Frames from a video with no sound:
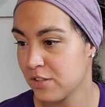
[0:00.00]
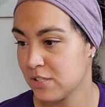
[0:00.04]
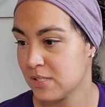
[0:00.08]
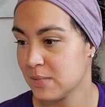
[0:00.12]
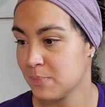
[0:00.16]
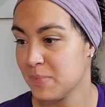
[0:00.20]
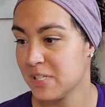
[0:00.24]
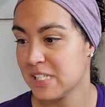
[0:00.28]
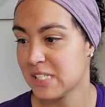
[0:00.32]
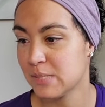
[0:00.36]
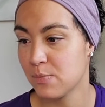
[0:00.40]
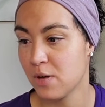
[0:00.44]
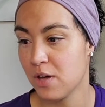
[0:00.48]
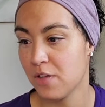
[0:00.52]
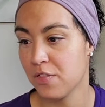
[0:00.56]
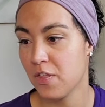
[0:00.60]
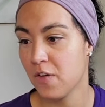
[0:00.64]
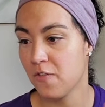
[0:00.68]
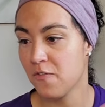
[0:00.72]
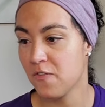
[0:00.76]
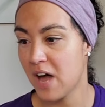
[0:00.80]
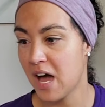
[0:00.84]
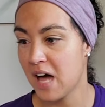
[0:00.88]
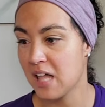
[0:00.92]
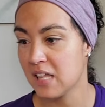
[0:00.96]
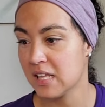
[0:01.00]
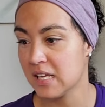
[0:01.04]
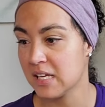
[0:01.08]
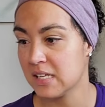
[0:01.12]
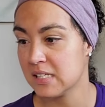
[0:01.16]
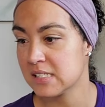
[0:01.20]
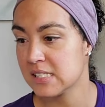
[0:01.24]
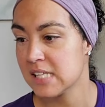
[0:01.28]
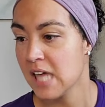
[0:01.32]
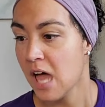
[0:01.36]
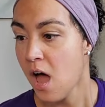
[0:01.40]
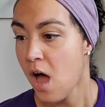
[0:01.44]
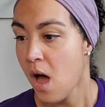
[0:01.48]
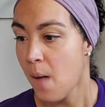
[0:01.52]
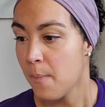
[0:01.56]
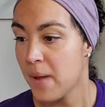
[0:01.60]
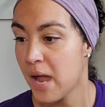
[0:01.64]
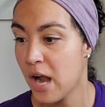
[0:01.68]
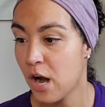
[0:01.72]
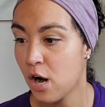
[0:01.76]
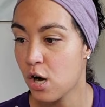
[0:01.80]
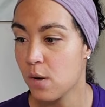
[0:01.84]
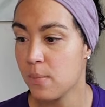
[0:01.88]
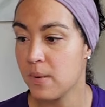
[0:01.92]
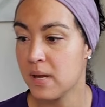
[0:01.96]
bismuth, phthalates,
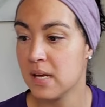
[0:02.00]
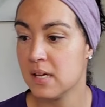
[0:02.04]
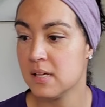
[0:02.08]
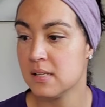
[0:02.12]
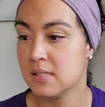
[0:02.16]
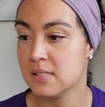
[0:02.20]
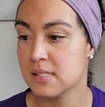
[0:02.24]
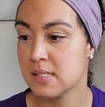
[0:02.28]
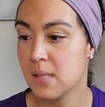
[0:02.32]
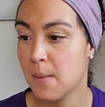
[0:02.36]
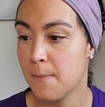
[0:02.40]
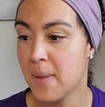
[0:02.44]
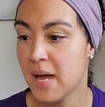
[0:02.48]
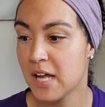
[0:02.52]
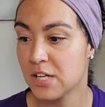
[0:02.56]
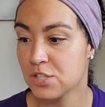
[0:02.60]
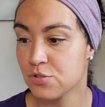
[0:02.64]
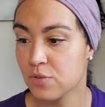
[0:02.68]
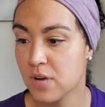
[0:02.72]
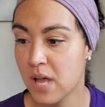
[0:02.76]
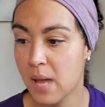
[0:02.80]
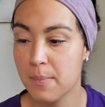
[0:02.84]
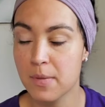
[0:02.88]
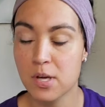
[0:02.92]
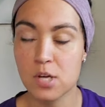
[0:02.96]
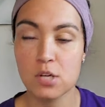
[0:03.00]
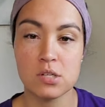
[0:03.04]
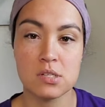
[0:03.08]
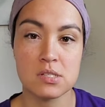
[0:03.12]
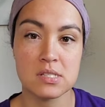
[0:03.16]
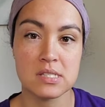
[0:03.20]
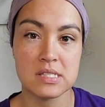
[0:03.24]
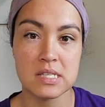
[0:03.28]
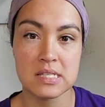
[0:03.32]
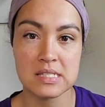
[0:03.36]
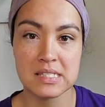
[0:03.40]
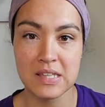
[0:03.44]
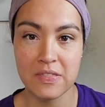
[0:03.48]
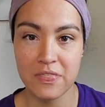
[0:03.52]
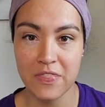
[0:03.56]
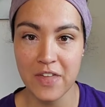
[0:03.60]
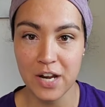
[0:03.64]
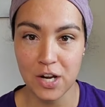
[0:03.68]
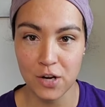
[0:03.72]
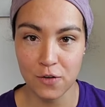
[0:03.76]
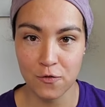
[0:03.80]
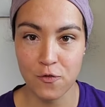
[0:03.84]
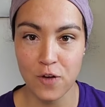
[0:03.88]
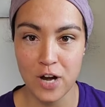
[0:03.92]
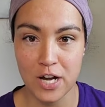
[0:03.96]
parabens, petrochemicals,
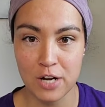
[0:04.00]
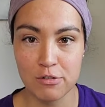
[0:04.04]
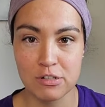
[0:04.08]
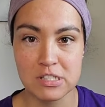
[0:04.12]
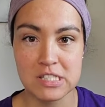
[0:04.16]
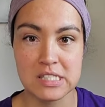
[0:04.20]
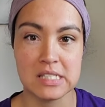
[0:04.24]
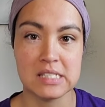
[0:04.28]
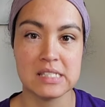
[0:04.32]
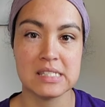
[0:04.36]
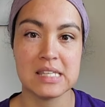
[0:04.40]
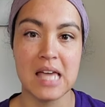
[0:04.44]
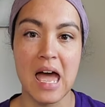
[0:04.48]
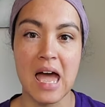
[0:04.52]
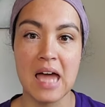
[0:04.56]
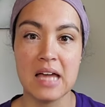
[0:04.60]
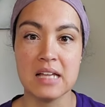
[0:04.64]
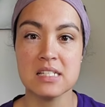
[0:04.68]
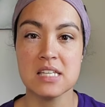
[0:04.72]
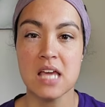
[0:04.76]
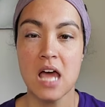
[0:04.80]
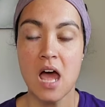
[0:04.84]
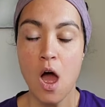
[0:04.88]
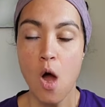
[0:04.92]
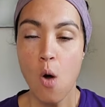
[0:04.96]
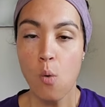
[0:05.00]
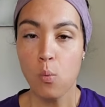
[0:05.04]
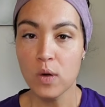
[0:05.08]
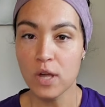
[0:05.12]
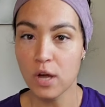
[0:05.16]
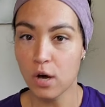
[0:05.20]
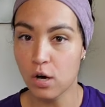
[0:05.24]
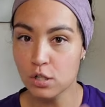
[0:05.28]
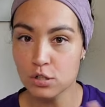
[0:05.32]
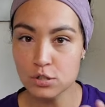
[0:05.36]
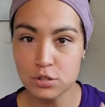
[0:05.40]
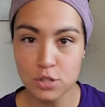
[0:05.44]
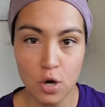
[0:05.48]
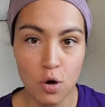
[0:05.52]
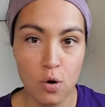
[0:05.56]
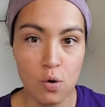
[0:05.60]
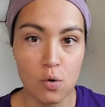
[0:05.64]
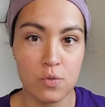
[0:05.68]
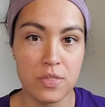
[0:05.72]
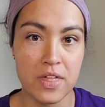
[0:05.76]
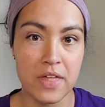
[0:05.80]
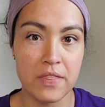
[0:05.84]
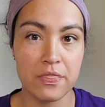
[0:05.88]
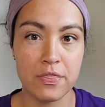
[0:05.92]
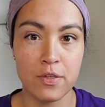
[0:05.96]
synthetic fragrances. And we all know
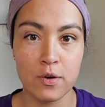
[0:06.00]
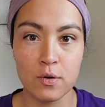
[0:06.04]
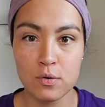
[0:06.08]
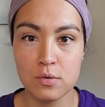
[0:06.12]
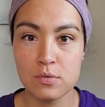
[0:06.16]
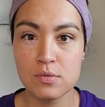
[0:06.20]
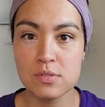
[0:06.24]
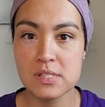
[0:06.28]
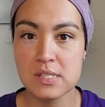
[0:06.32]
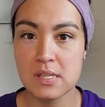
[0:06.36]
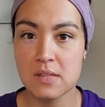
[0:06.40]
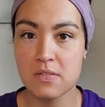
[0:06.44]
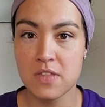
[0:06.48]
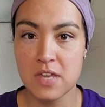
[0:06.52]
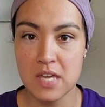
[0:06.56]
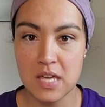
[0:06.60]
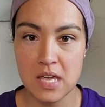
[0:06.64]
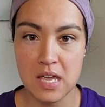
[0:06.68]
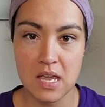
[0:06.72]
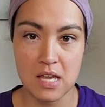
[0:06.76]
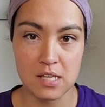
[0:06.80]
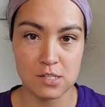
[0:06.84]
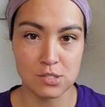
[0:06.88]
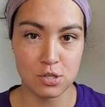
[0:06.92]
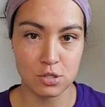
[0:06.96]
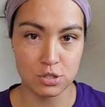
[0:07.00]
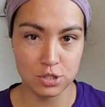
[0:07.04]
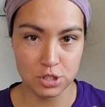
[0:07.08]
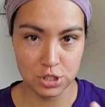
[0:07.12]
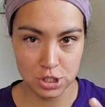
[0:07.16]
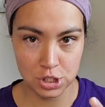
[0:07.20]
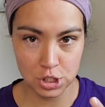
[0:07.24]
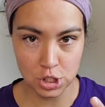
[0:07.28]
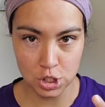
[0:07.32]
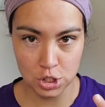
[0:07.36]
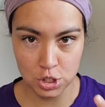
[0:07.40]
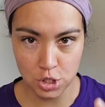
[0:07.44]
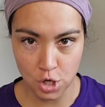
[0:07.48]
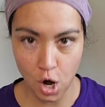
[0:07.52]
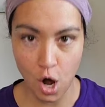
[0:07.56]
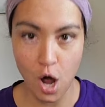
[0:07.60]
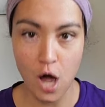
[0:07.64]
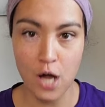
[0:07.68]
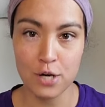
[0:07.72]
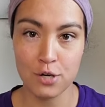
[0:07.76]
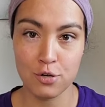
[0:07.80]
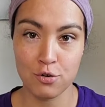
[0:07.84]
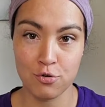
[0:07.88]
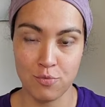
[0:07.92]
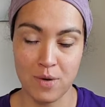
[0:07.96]
that those things are just
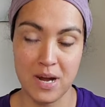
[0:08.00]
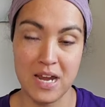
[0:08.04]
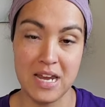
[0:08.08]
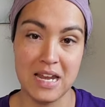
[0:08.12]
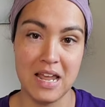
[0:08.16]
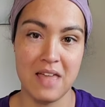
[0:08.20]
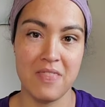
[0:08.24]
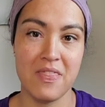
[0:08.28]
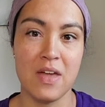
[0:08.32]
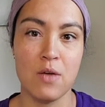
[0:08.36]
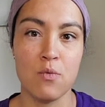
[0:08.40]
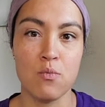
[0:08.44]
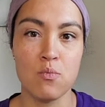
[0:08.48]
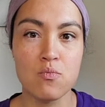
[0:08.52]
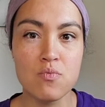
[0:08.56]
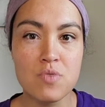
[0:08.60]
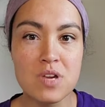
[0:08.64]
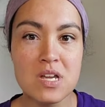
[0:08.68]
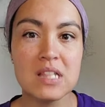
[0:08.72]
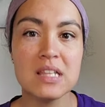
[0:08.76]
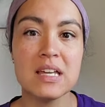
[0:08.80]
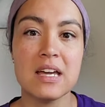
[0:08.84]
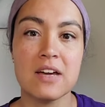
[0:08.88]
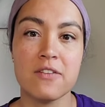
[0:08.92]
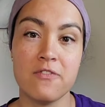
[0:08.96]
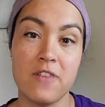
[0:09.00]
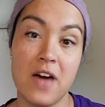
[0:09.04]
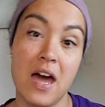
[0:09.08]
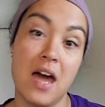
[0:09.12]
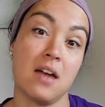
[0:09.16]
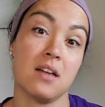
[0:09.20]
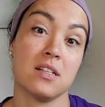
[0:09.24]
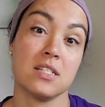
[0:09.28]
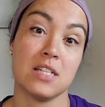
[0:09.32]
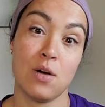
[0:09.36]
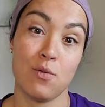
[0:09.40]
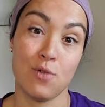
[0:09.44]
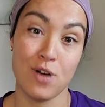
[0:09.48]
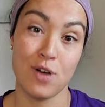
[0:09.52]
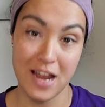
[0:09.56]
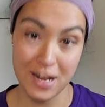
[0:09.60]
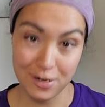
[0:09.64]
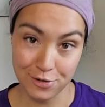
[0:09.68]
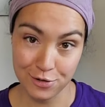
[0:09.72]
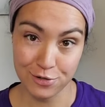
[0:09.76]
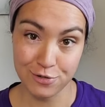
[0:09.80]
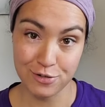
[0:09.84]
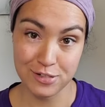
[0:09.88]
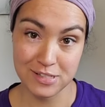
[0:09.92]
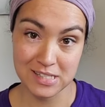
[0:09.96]
not great and they really affect our
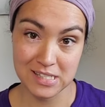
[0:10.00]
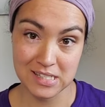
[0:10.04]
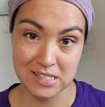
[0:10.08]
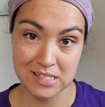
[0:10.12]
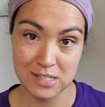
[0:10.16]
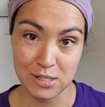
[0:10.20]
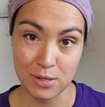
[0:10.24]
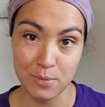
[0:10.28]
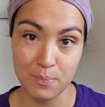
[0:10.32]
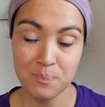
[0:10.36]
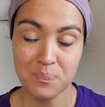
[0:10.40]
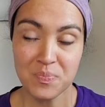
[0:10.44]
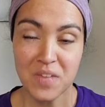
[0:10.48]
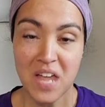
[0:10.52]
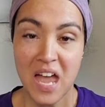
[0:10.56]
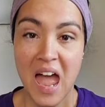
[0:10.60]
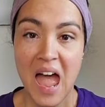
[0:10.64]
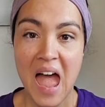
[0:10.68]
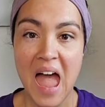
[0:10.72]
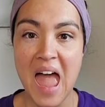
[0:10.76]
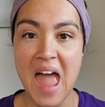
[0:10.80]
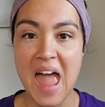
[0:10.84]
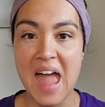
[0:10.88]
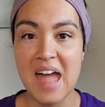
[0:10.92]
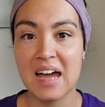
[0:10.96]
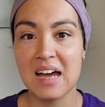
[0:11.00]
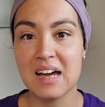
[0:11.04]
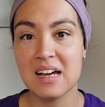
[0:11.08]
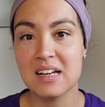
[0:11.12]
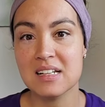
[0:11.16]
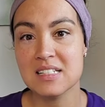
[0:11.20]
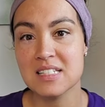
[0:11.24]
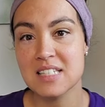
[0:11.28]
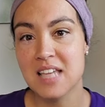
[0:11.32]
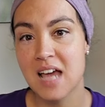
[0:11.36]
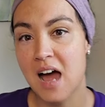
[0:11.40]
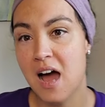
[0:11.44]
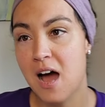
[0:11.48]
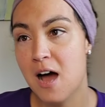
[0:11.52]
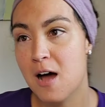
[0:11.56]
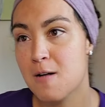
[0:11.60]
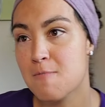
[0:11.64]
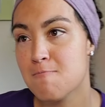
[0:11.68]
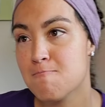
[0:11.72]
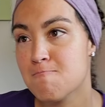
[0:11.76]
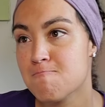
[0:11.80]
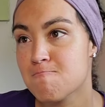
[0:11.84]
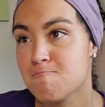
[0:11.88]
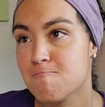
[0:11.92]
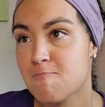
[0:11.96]
endocrine system.
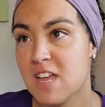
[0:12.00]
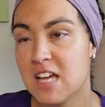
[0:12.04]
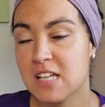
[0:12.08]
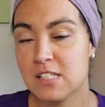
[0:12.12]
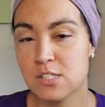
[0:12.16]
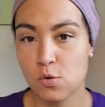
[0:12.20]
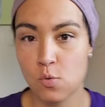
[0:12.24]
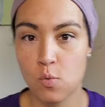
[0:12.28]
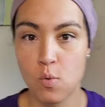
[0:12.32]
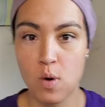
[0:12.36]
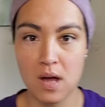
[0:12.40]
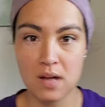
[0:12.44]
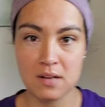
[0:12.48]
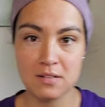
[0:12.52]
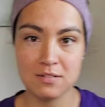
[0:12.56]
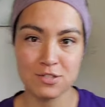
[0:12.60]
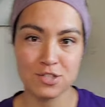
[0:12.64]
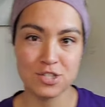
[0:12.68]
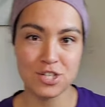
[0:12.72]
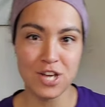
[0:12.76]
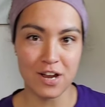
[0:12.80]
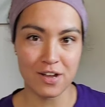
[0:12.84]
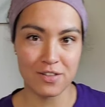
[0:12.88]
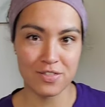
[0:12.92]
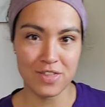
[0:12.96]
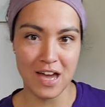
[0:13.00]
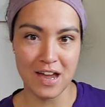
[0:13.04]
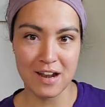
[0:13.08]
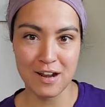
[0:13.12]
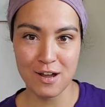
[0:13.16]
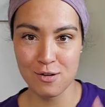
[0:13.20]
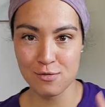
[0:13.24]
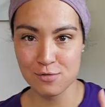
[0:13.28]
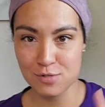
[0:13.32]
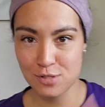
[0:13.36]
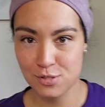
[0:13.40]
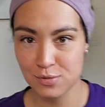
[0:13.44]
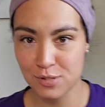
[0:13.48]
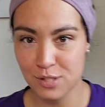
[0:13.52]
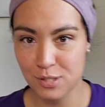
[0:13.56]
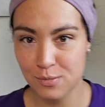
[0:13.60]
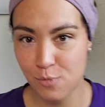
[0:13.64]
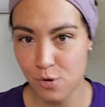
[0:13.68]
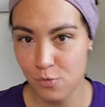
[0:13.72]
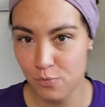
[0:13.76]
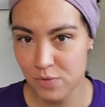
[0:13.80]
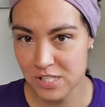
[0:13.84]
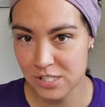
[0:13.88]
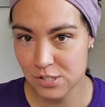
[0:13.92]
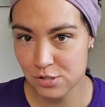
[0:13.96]
And so check that out, do a little
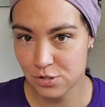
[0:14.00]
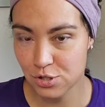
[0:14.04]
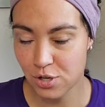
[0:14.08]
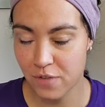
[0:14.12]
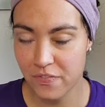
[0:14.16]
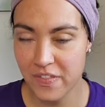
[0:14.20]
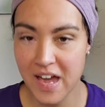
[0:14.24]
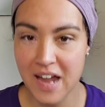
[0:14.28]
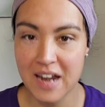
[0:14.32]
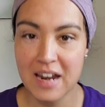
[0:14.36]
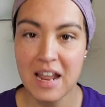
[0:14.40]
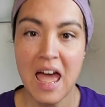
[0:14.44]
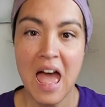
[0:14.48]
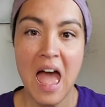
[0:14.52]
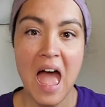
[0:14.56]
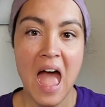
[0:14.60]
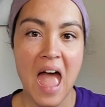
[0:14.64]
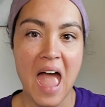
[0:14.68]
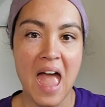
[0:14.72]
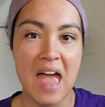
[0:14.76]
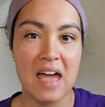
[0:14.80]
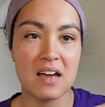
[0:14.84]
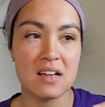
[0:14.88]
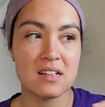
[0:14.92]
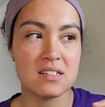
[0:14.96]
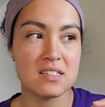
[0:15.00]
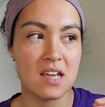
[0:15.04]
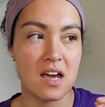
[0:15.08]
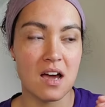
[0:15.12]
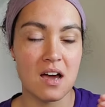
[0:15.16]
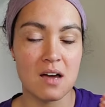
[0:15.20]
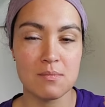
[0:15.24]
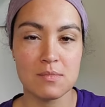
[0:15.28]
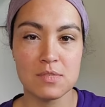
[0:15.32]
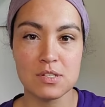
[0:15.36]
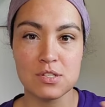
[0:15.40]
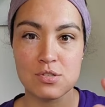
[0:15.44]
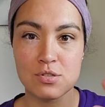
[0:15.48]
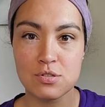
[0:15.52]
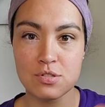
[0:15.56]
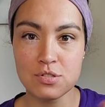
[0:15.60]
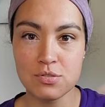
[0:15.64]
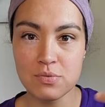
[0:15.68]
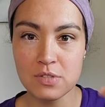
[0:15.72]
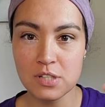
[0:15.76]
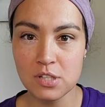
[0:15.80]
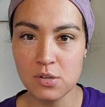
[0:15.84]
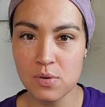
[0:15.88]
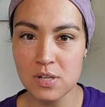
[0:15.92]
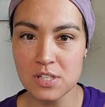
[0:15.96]
more research on that and start to
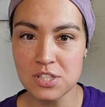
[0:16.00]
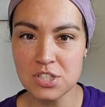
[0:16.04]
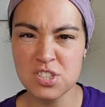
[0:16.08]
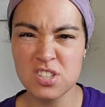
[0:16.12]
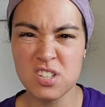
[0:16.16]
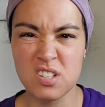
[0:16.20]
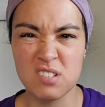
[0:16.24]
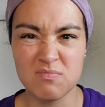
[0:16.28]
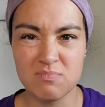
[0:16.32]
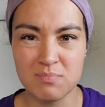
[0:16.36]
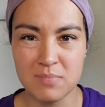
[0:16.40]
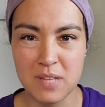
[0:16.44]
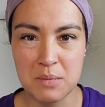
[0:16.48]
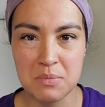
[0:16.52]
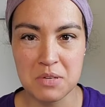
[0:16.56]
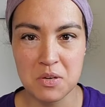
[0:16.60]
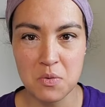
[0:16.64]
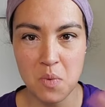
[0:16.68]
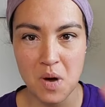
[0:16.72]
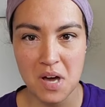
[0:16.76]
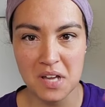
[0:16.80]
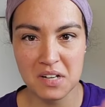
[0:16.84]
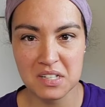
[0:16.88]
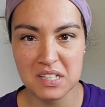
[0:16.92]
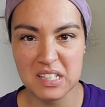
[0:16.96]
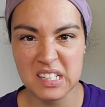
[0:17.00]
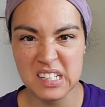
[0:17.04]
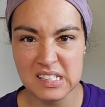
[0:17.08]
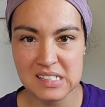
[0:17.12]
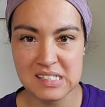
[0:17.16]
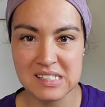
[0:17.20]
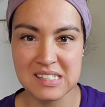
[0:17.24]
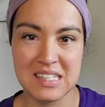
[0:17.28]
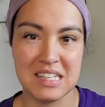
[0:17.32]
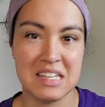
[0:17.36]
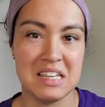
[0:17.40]
really question maybe what is